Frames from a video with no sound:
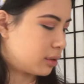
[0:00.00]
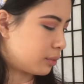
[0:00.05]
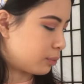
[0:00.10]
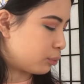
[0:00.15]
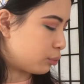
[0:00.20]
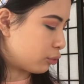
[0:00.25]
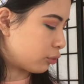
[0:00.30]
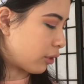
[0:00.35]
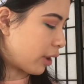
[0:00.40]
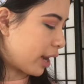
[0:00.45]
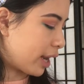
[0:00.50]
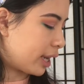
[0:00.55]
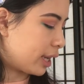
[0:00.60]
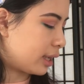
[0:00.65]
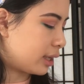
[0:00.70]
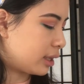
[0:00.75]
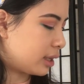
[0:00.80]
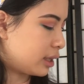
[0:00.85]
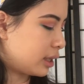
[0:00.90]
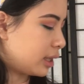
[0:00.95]
bright
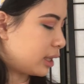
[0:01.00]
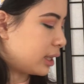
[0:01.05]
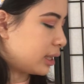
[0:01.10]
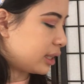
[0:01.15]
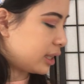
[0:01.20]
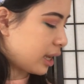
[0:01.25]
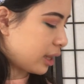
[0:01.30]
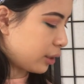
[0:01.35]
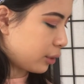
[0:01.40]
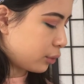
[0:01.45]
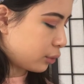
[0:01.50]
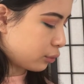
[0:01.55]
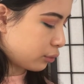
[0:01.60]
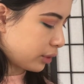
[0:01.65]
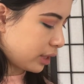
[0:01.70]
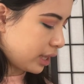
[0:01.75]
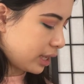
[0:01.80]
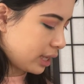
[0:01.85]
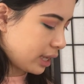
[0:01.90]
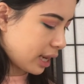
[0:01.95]
yellow
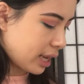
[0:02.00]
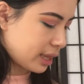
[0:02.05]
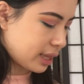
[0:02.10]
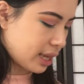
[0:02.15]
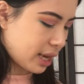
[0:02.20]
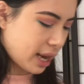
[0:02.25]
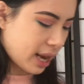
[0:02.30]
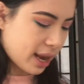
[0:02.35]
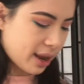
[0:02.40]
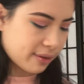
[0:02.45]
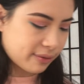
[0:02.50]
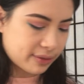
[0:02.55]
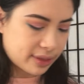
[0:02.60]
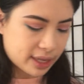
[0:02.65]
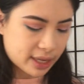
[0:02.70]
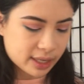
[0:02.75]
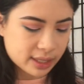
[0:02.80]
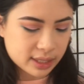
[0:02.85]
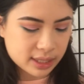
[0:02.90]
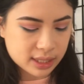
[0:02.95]
green. And then I have
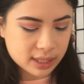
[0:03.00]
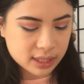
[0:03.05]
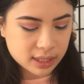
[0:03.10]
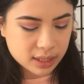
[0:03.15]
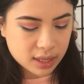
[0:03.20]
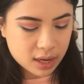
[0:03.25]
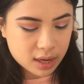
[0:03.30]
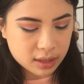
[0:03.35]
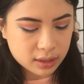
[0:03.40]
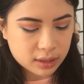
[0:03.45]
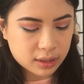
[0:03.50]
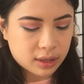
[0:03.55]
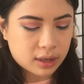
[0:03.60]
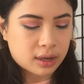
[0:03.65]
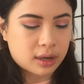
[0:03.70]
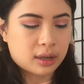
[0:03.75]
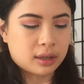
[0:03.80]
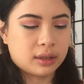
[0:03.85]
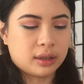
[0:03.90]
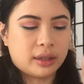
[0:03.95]
this color
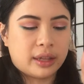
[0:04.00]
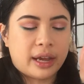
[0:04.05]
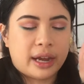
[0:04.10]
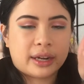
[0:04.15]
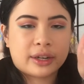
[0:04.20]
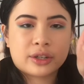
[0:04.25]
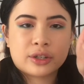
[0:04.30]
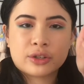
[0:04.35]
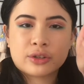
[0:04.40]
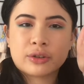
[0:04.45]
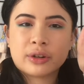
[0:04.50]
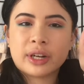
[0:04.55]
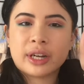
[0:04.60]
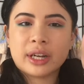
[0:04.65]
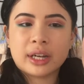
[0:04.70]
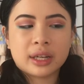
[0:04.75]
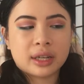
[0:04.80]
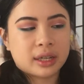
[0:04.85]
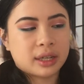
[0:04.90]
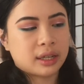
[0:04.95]
Electric
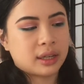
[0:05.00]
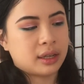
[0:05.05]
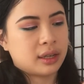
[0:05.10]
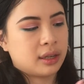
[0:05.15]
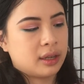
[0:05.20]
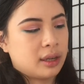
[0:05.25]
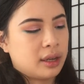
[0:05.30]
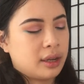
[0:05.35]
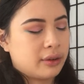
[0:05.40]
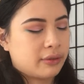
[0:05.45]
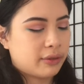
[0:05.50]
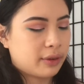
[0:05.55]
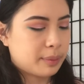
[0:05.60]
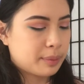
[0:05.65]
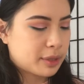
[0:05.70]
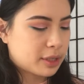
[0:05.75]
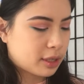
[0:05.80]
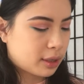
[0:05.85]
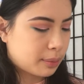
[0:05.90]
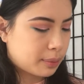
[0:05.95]
from
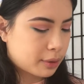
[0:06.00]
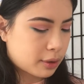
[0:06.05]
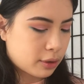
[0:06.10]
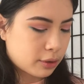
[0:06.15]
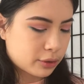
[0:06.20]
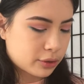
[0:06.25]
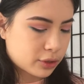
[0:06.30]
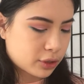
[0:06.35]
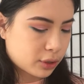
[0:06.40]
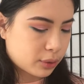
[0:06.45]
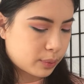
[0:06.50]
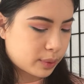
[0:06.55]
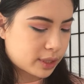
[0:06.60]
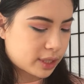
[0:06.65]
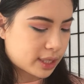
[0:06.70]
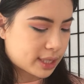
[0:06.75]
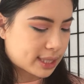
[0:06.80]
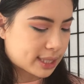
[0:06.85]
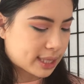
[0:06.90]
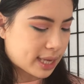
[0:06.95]
Subculture, which
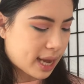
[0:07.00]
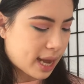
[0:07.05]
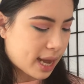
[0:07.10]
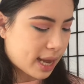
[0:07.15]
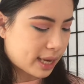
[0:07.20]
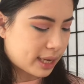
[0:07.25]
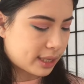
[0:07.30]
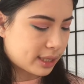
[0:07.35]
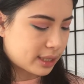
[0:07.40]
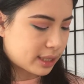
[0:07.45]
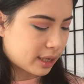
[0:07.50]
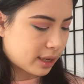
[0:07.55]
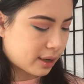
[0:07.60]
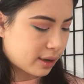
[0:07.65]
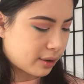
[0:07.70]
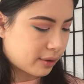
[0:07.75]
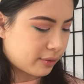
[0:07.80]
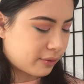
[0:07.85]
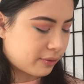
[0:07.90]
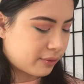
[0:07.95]
is kind
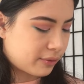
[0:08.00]
of